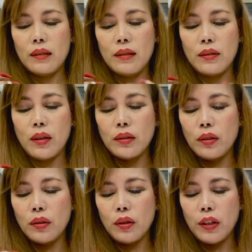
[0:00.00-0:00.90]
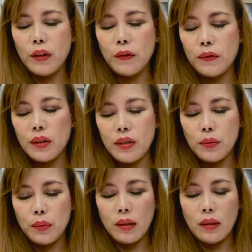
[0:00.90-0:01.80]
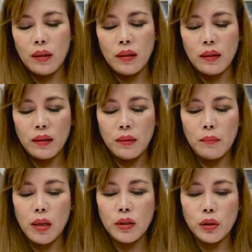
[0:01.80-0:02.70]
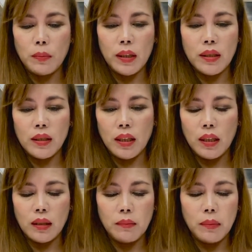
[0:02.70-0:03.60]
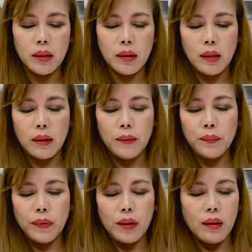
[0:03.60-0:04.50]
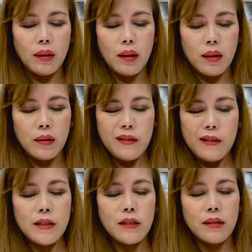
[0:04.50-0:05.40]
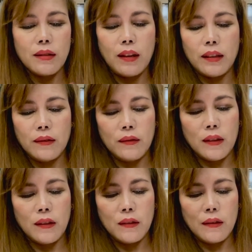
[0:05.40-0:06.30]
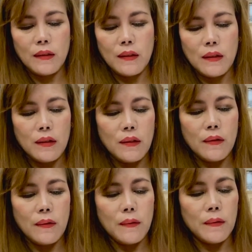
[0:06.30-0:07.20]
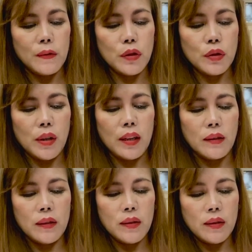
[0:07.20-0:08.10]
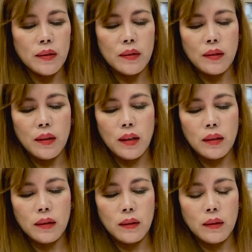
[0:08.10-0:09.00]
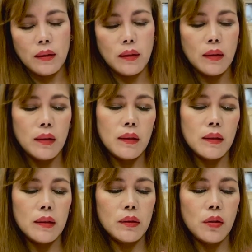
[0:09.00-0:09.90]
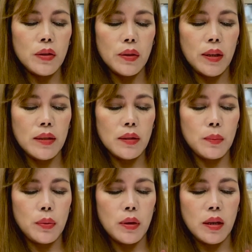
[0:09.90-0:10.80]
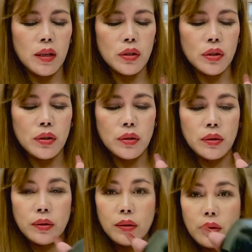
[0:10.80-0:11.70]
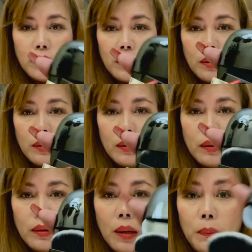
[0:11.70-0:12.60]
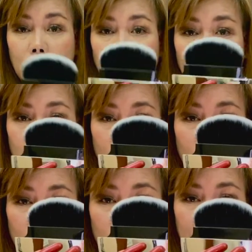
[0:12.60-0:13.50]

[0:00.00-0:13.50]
so I don't know if this will match my skin, but I just like to try this, and it also has a brush applicator.